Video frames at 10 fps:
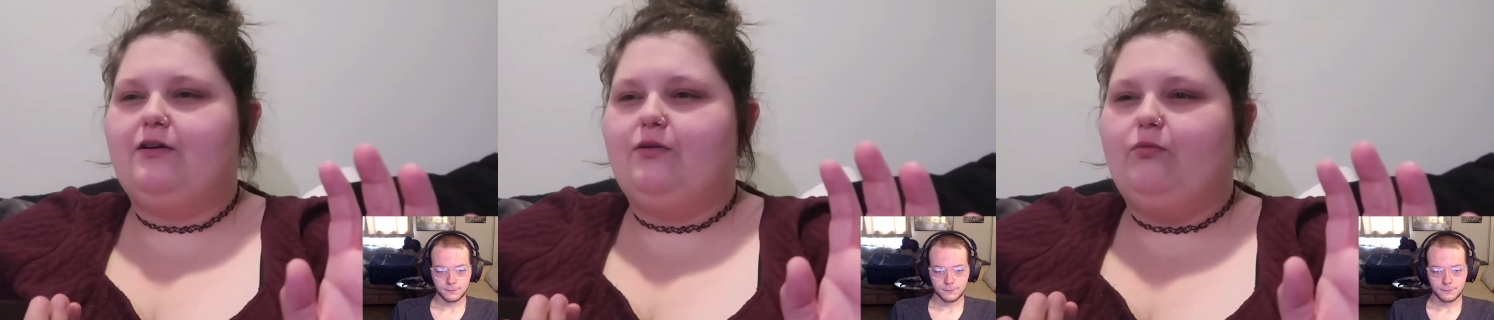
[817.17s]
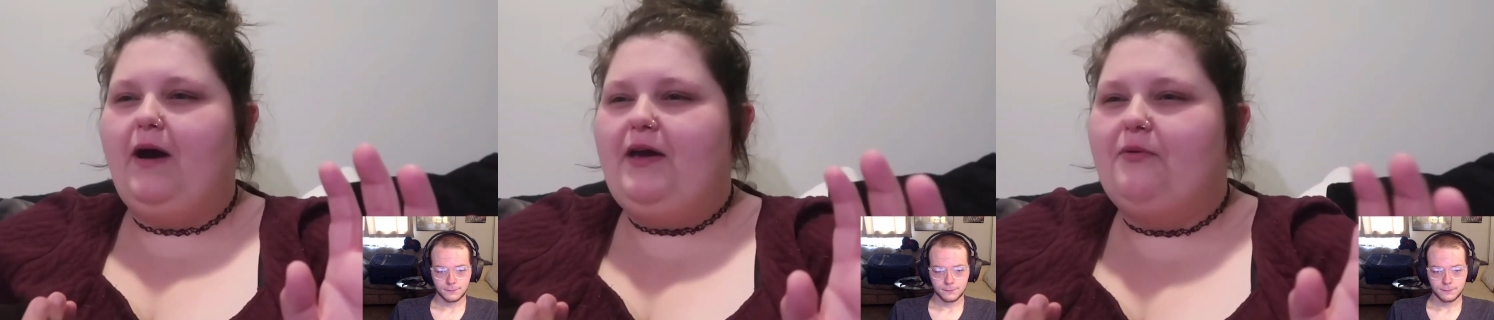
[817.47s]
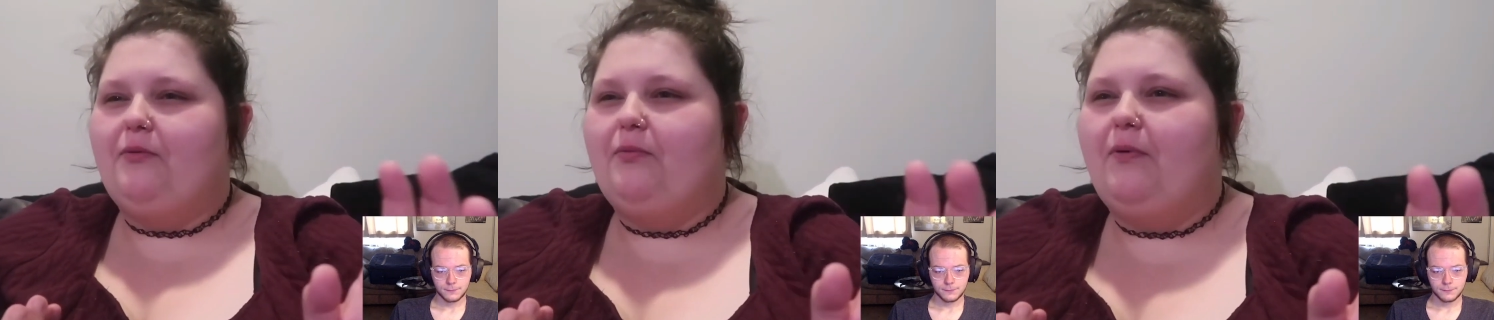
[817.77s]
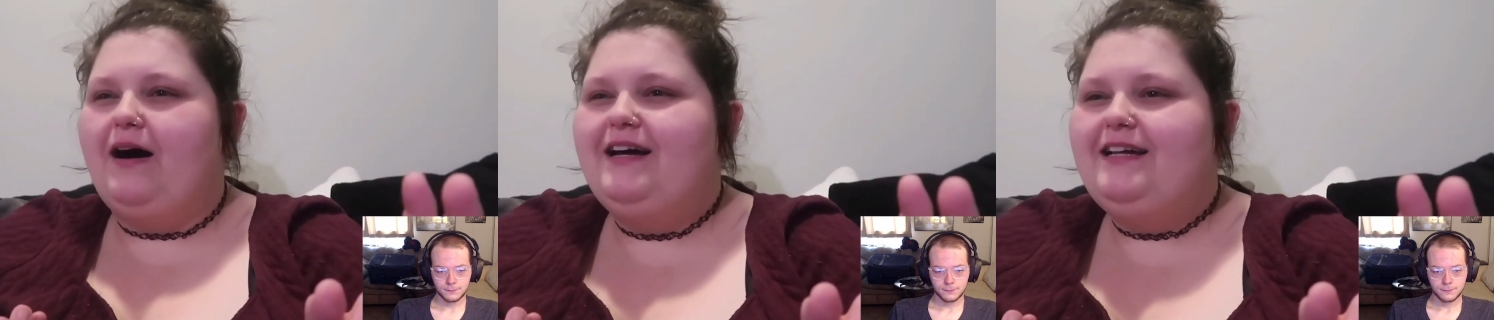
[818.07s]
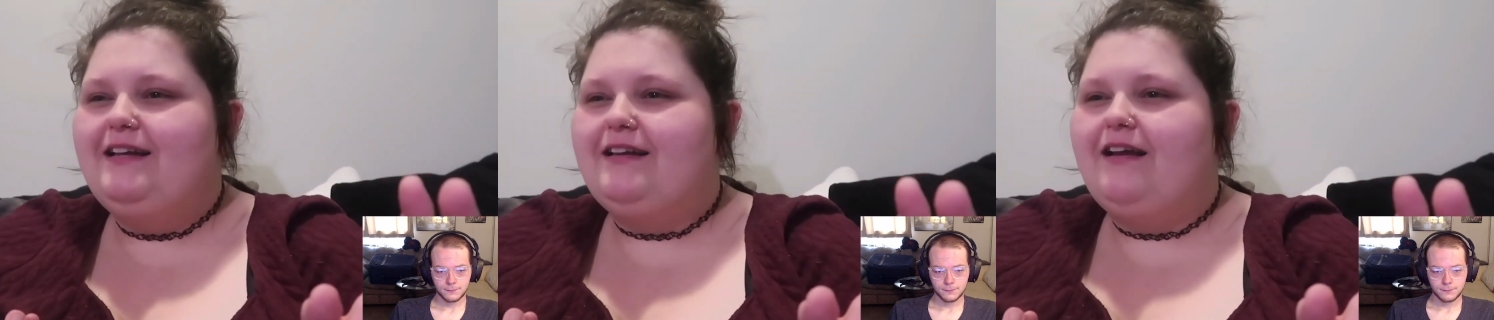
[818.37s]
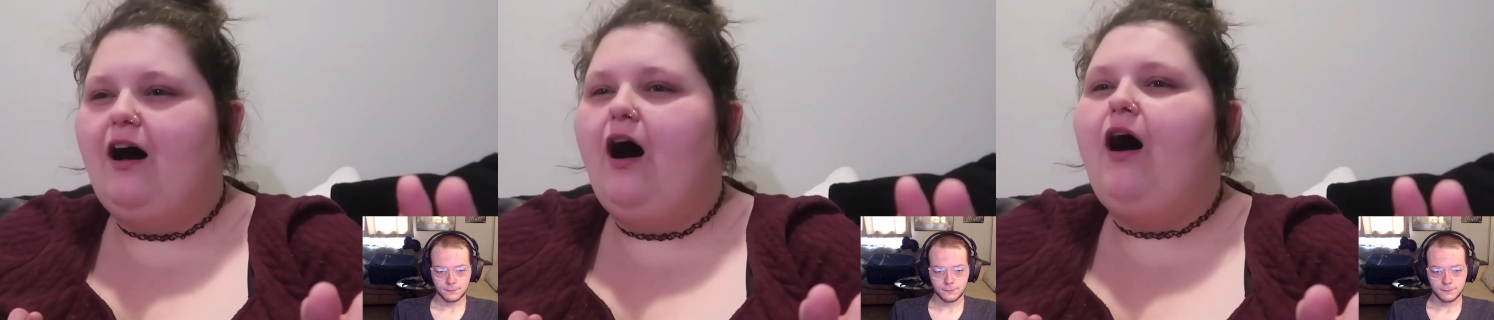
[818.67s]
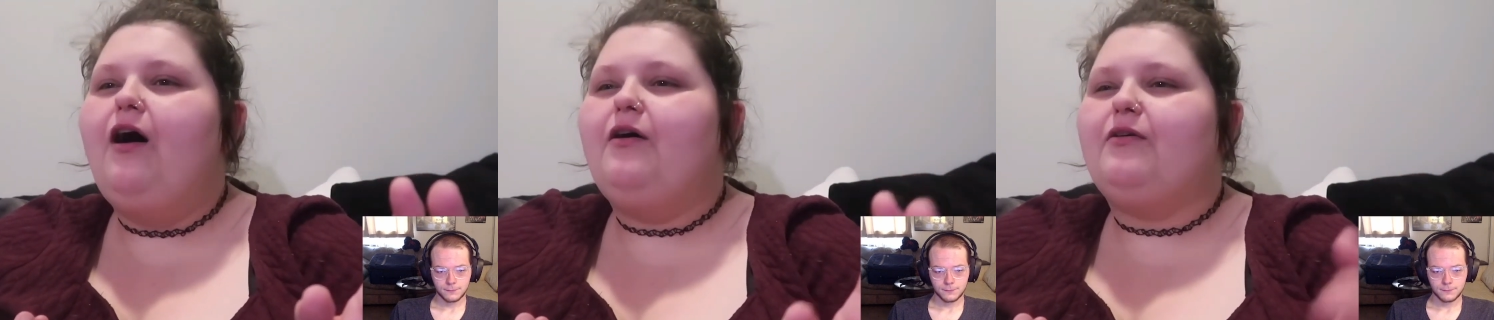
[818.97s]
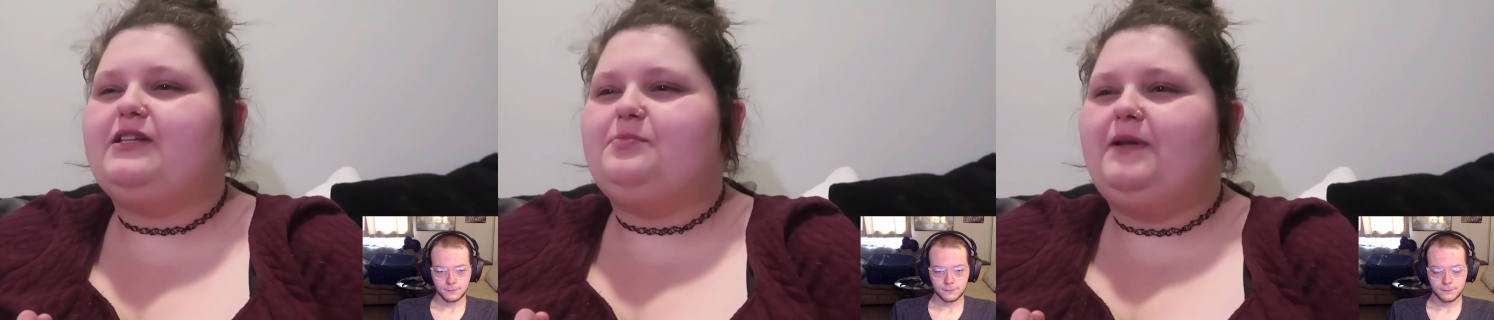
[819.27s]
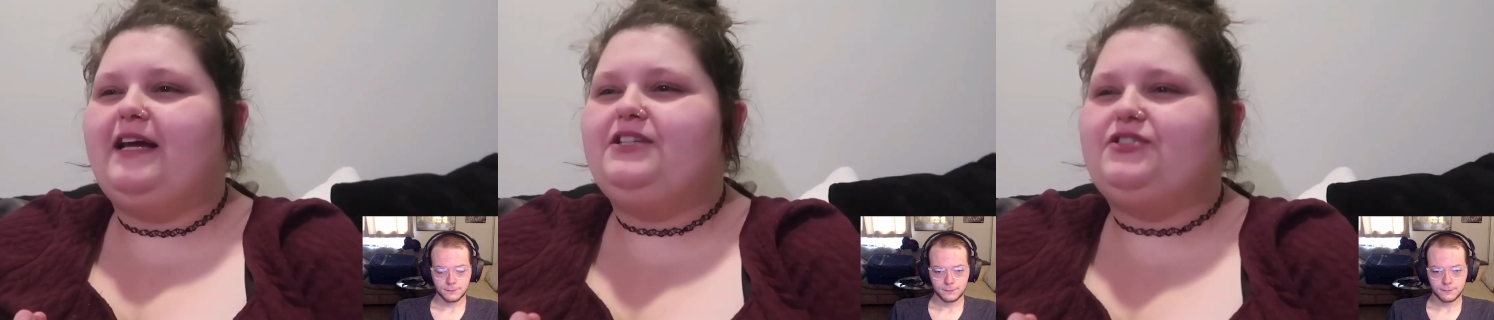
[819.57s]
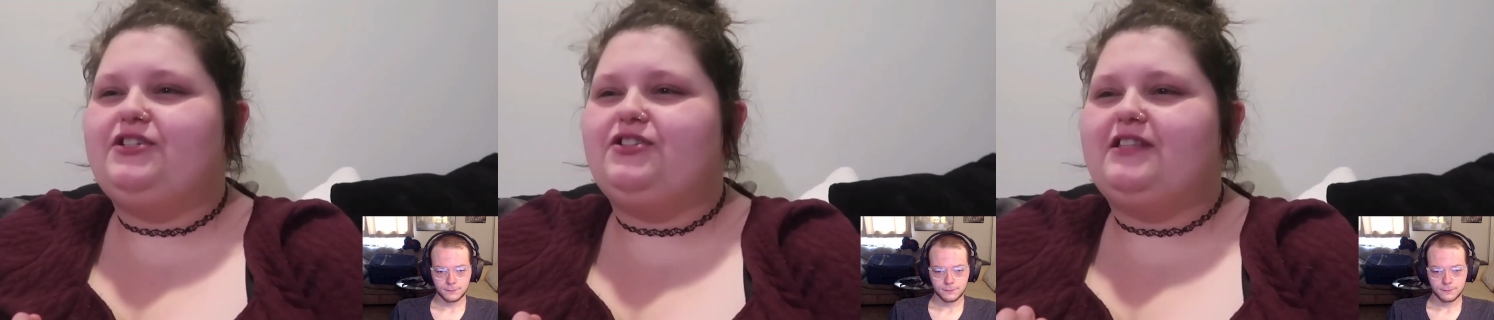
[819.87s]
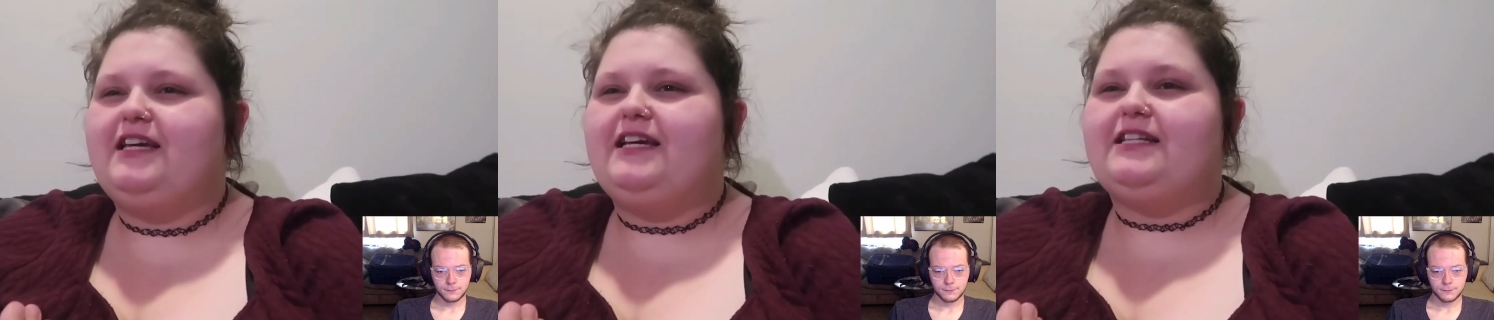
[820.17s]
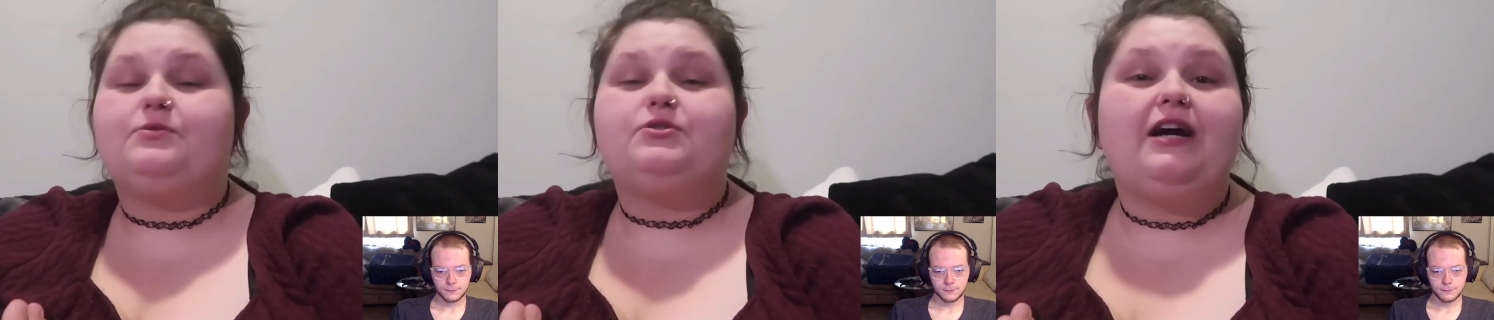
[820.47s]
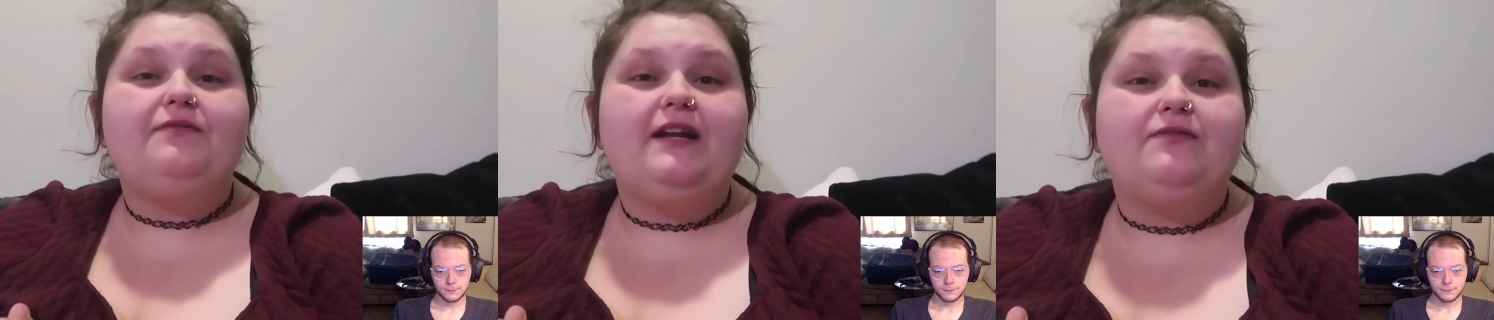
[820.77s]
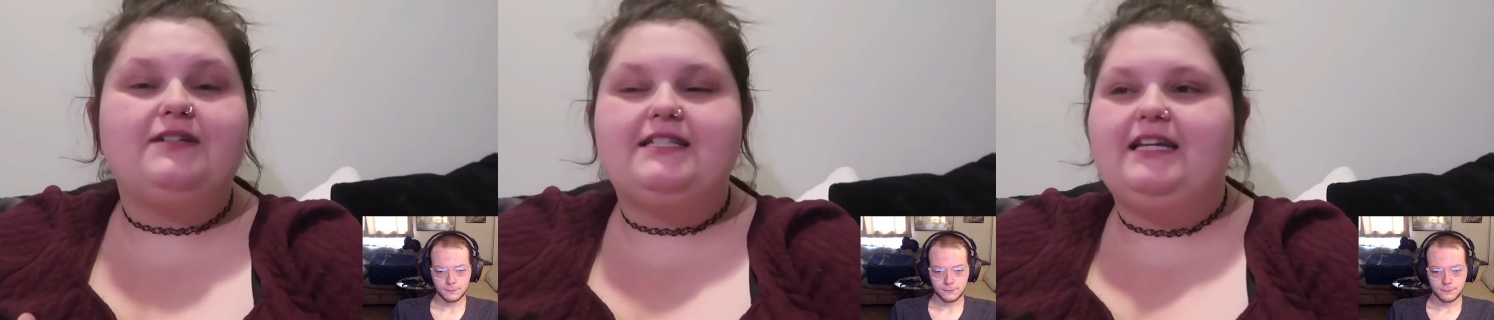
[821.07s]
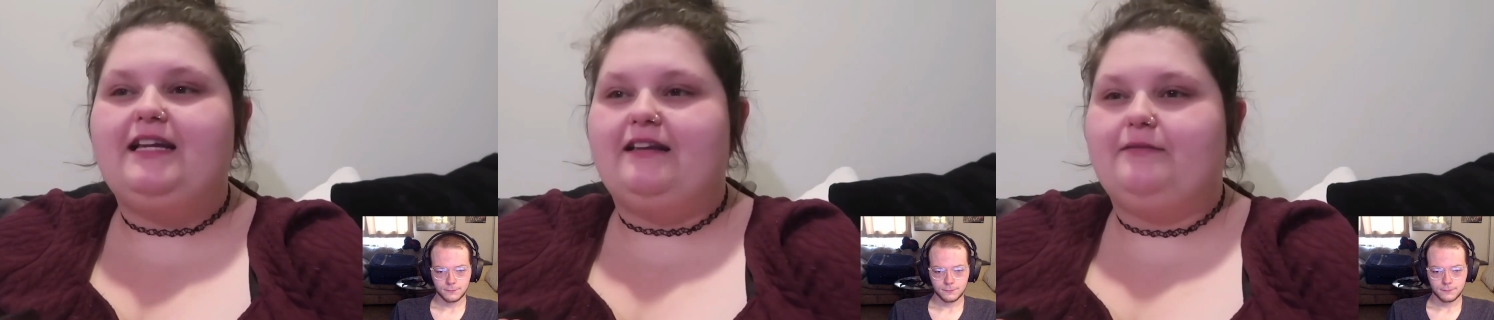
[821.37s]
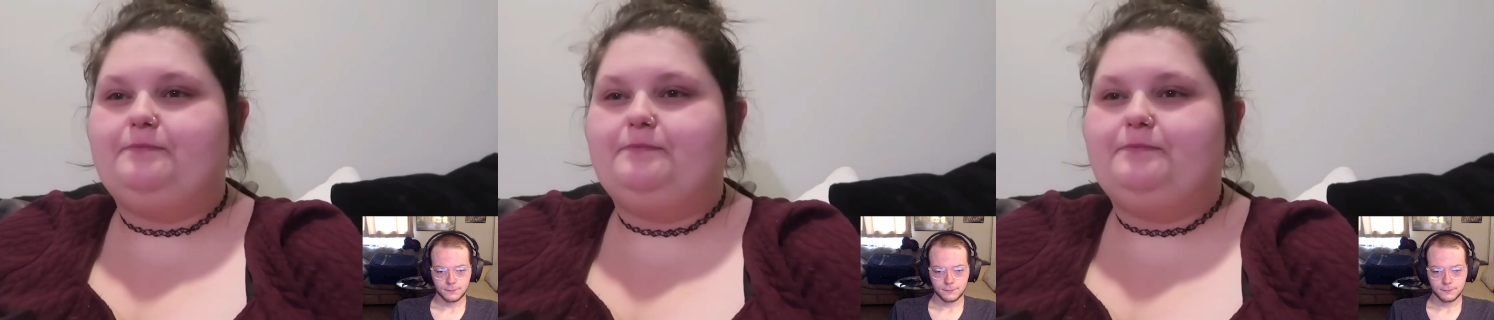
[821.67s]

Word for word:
Speaker 1: Wait, what? Oh, it's playing Stranger Things, which I've never seen.